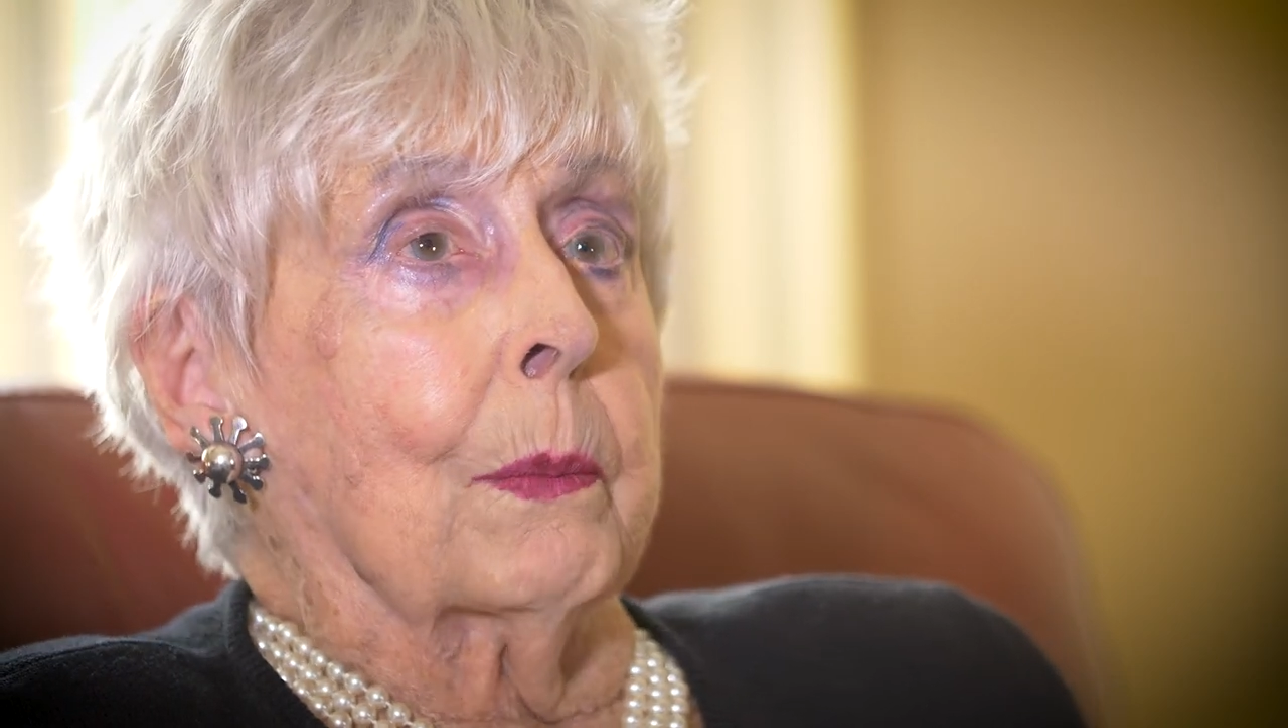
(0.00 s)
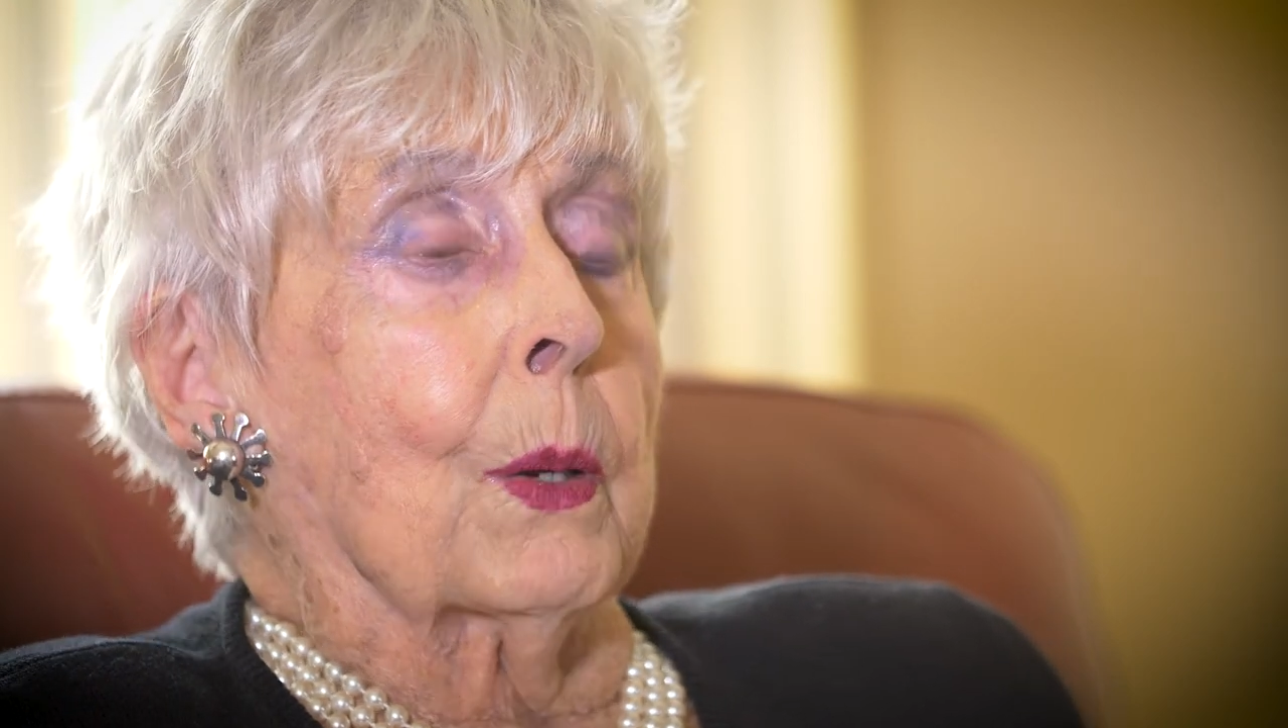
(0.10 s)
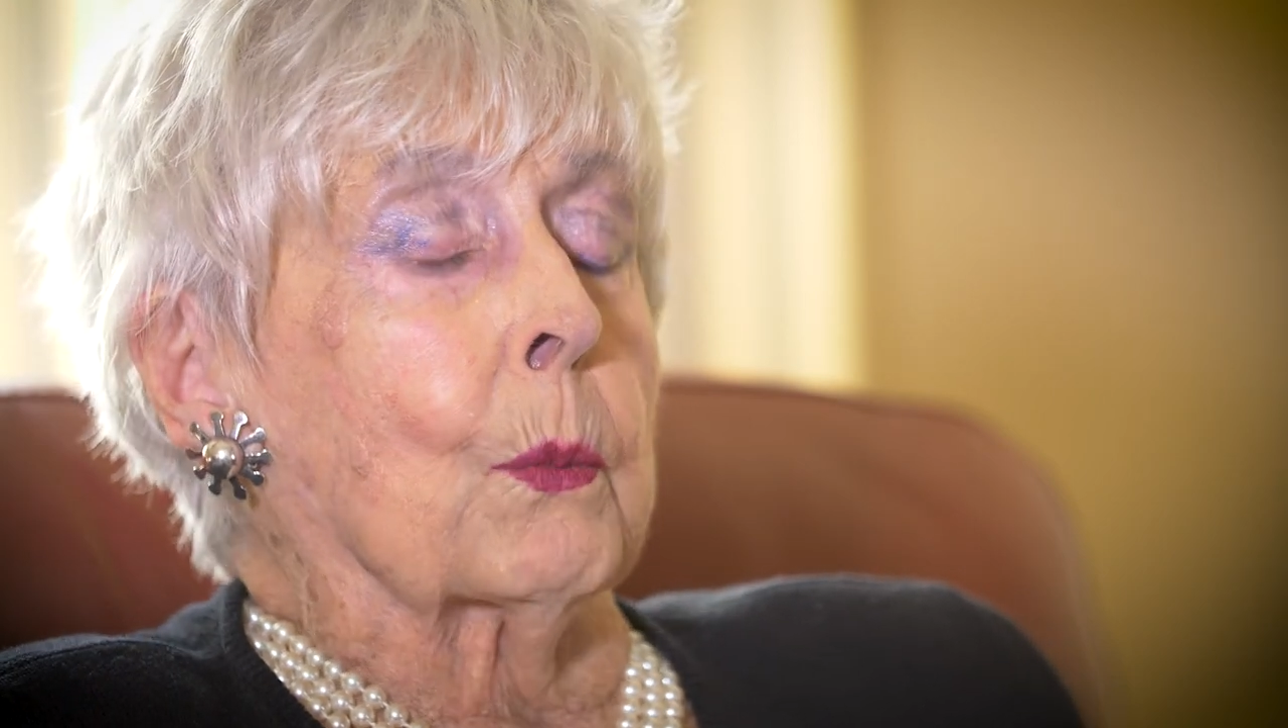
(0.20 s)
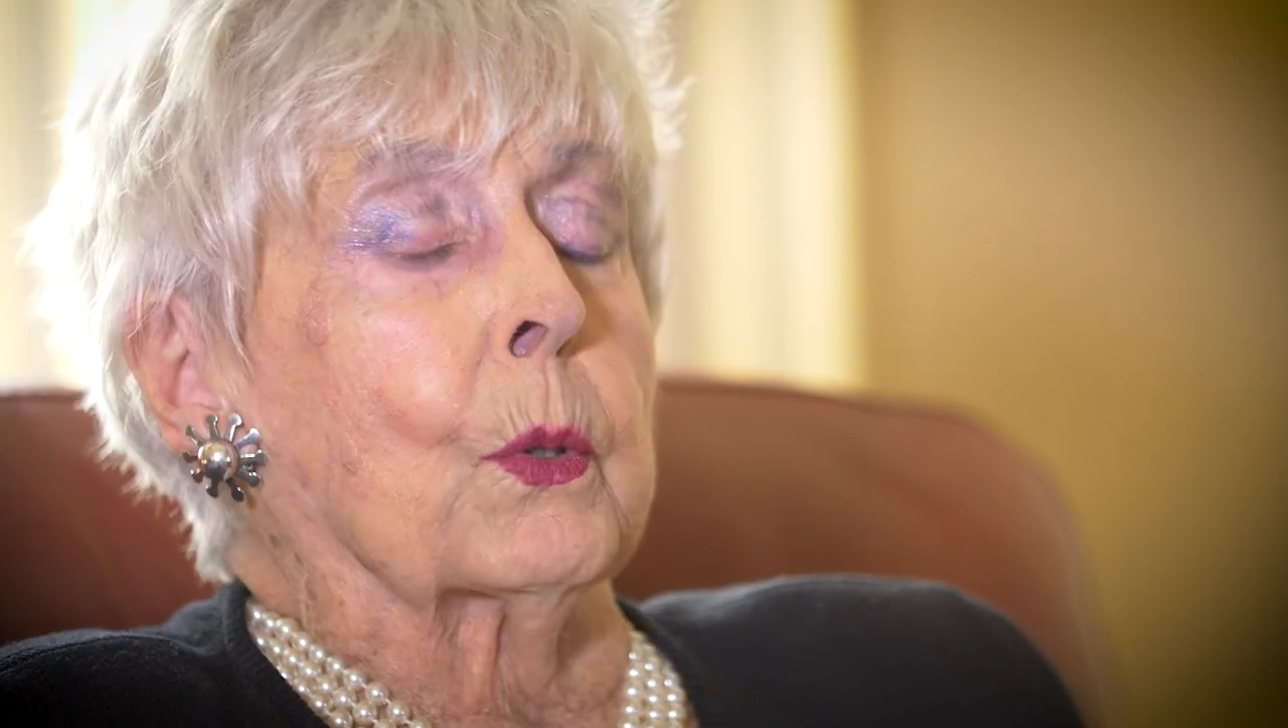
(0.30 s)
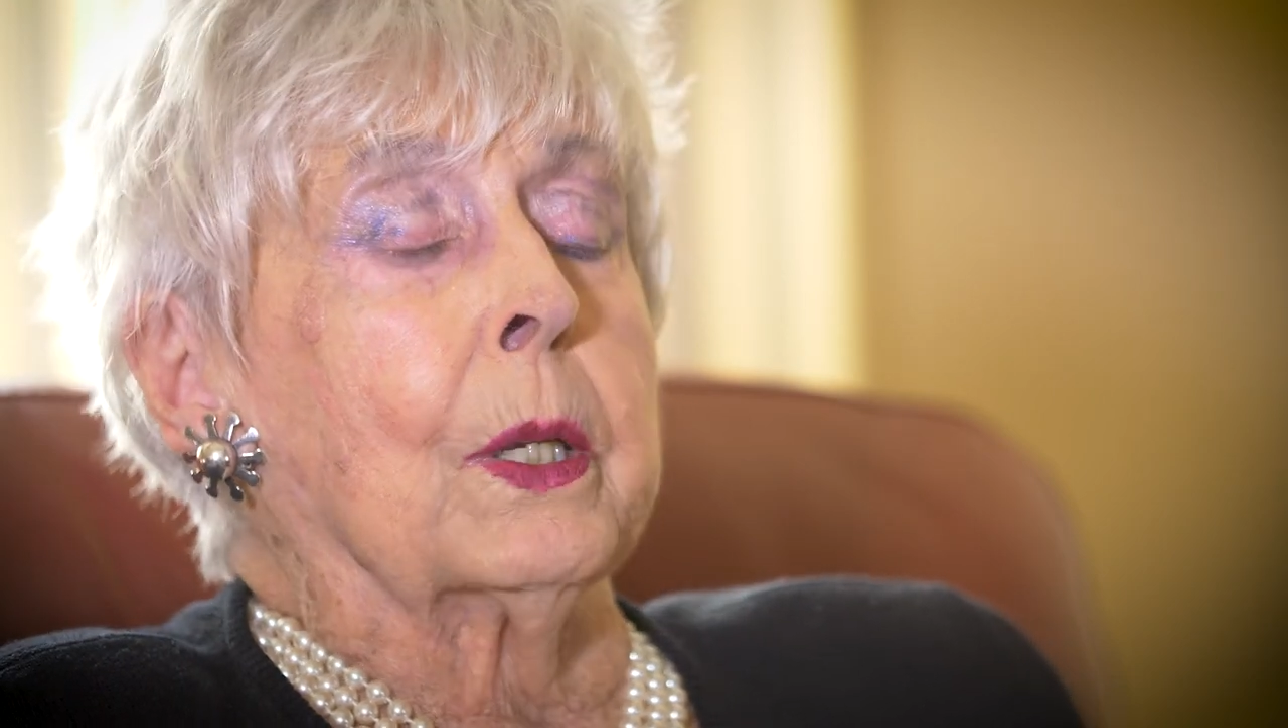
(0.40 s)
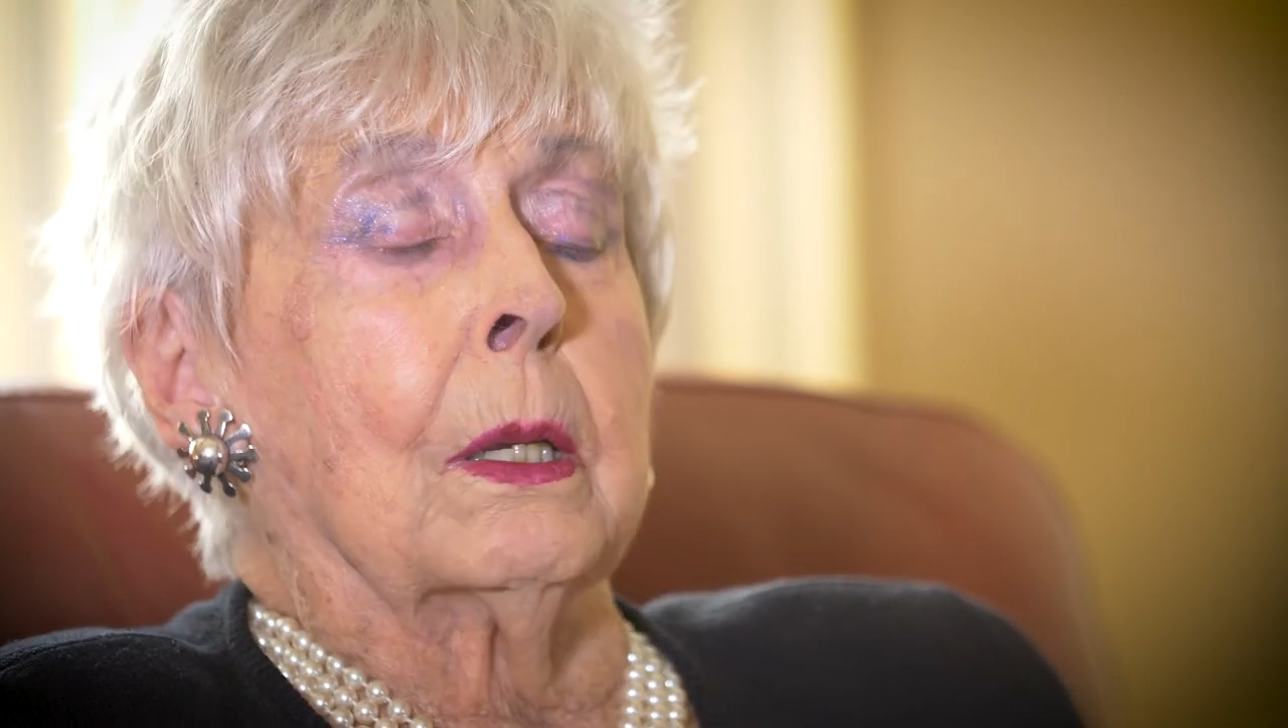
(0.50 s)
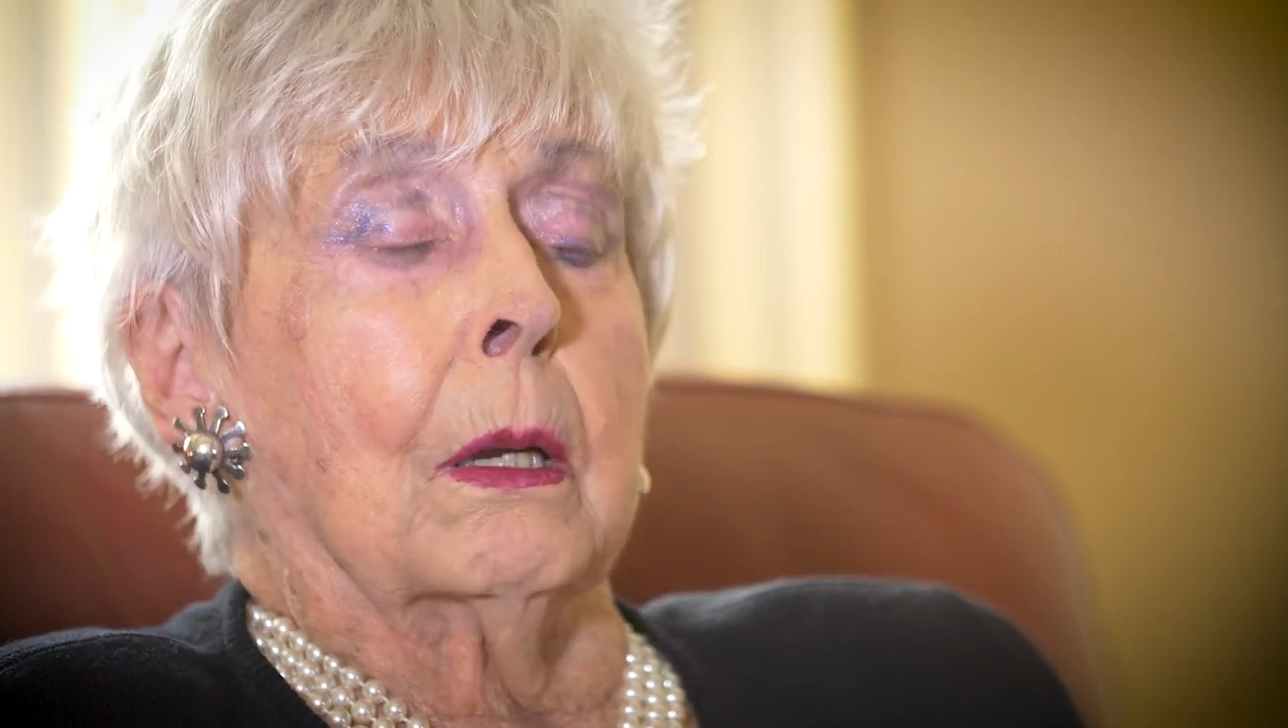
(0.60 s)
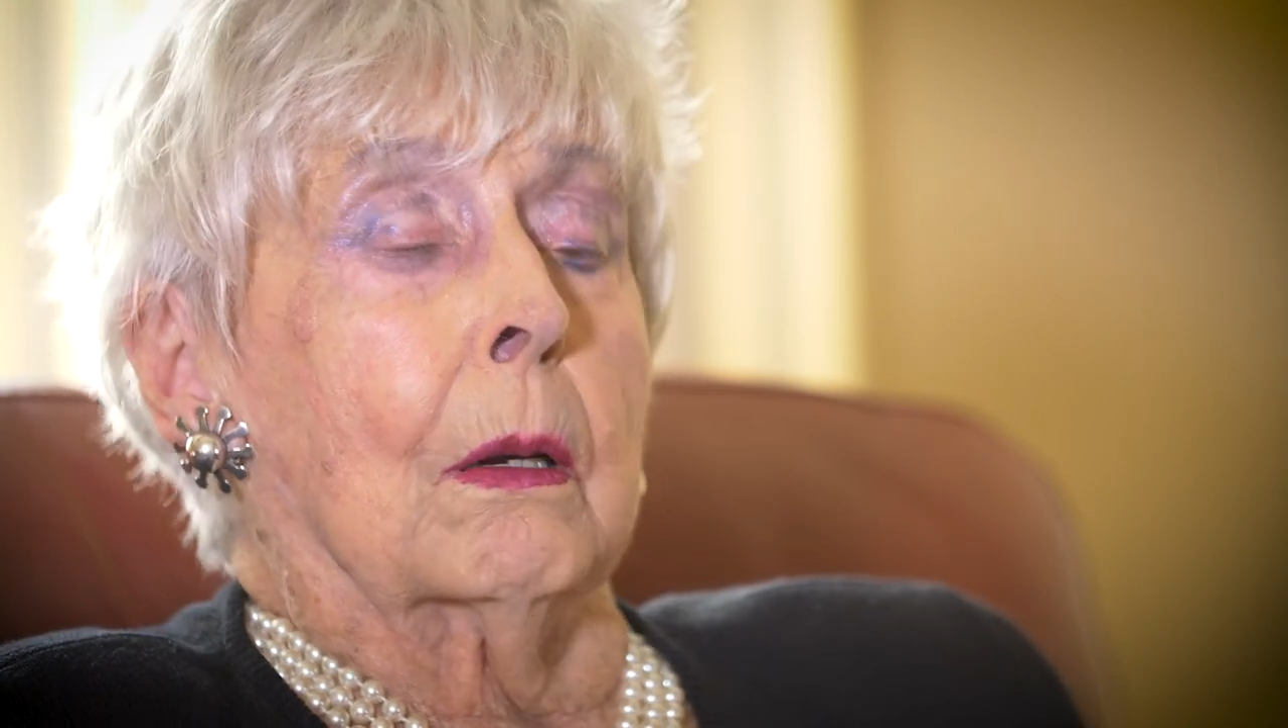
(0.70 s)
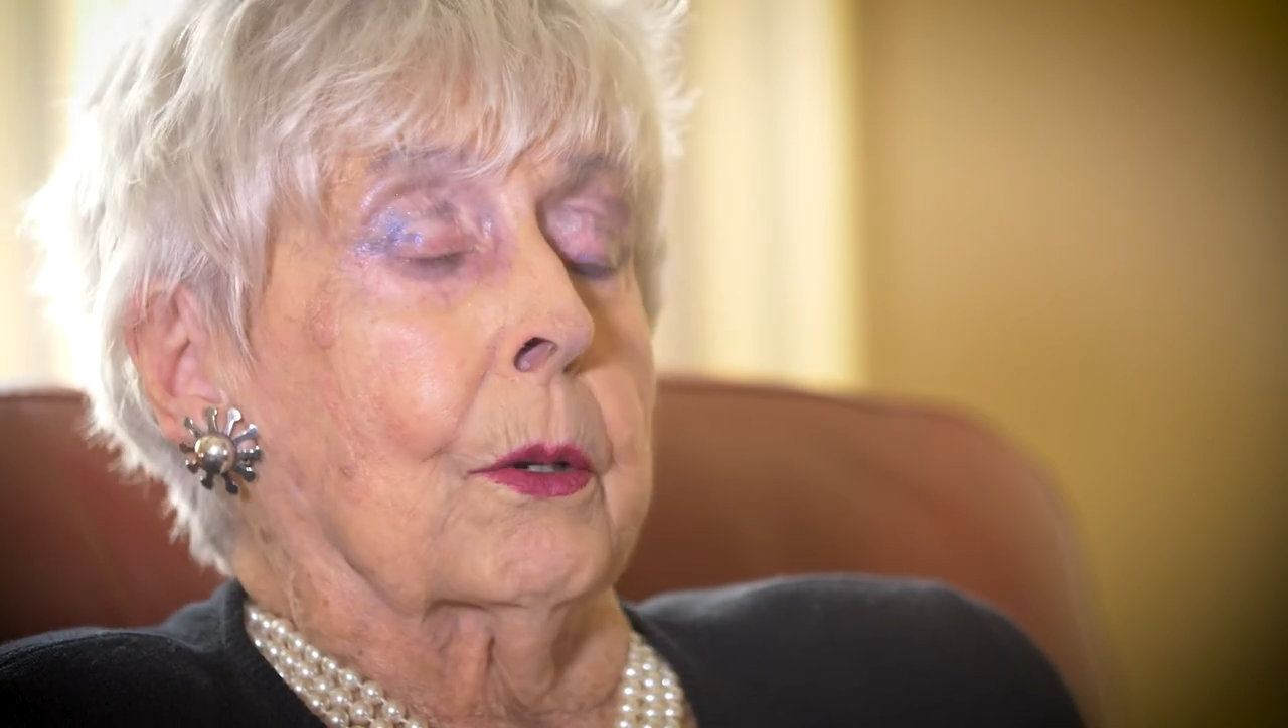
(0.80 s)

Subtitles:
but we